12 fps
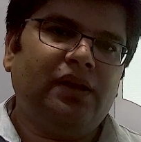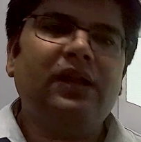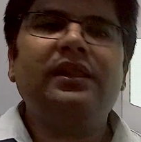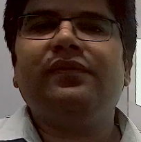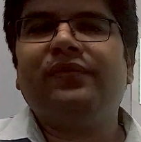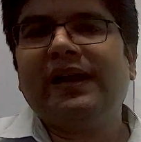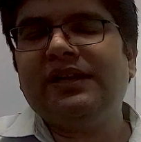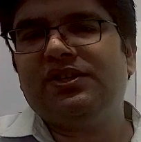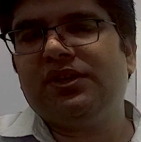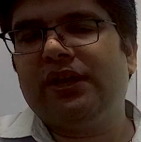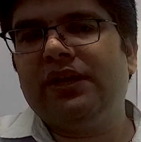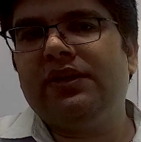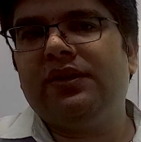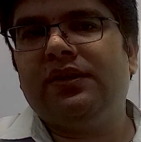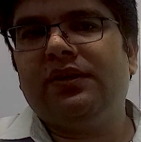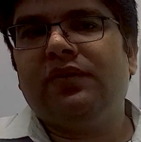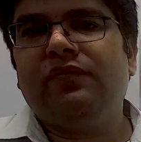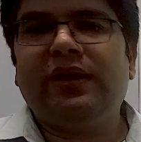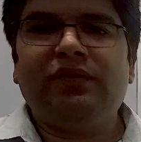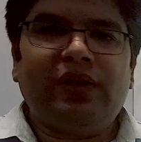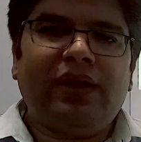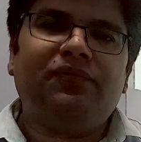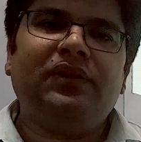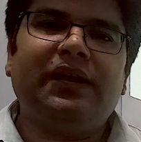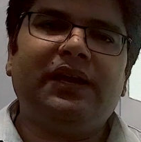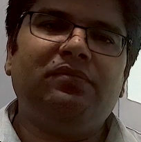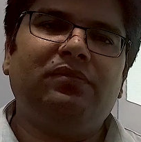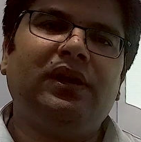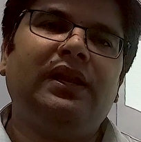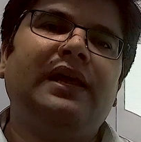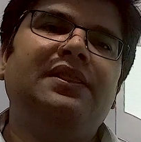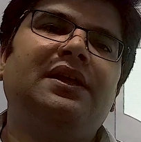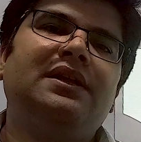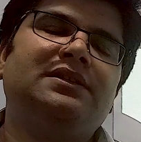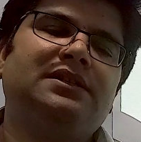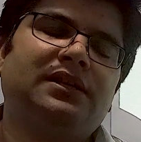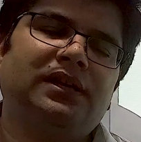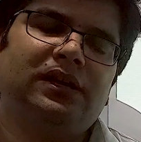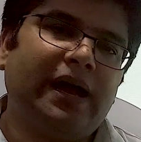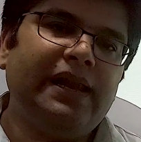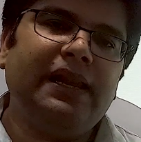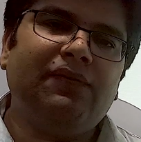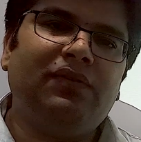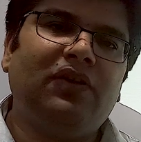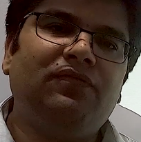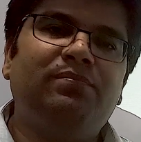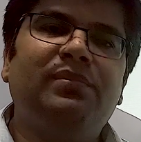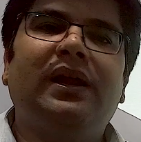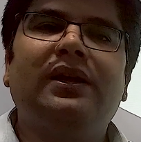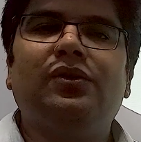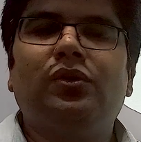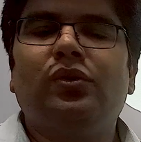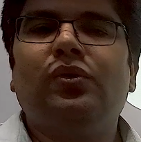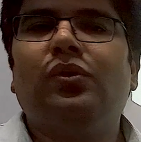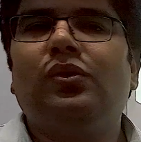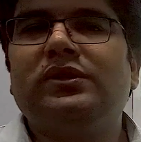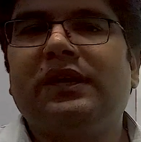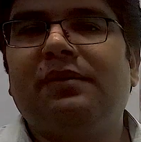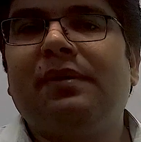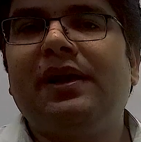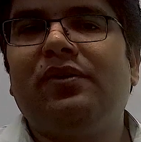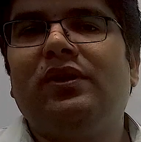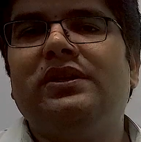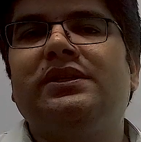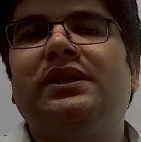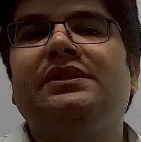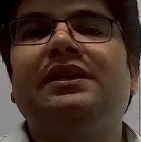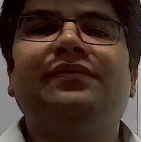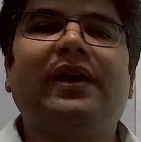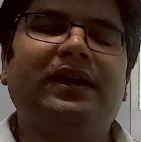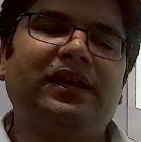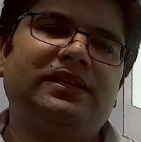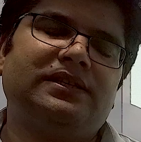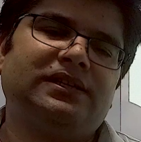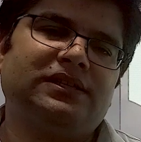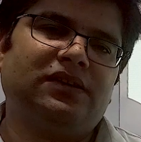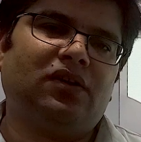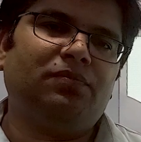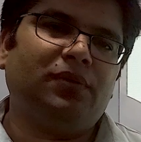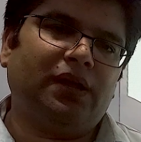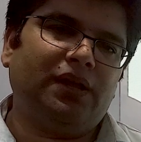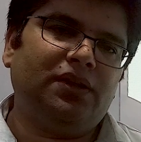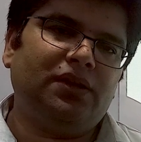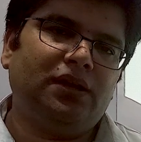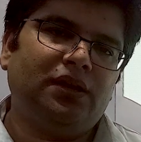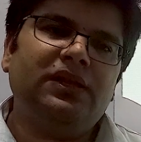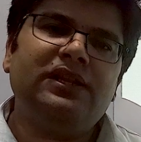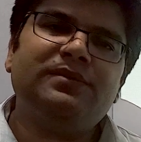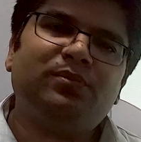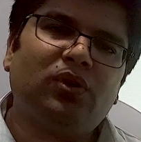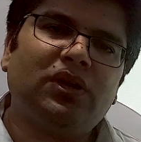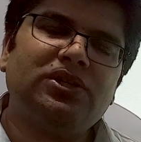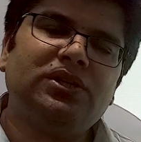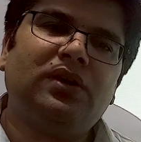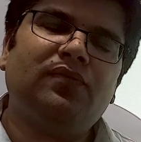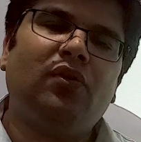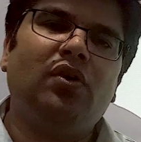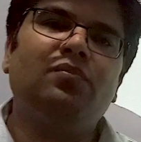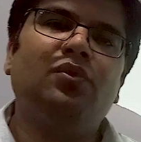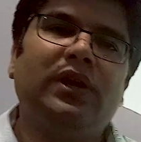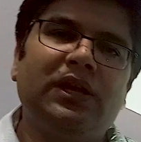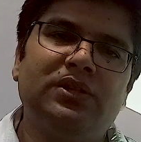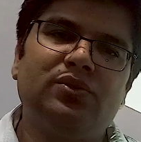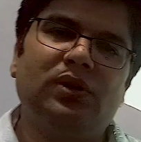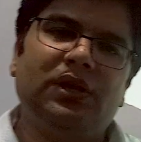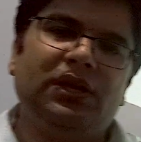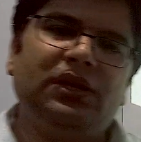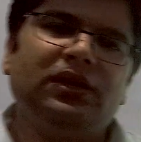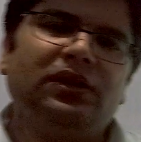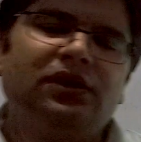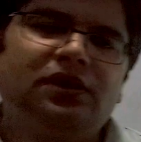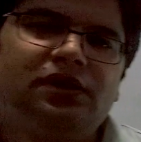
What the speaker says: In the fed state, when we have taken meal and there is high level of blood glucose and amino acids and fatty acids in our blood, there is production of hormone insulin,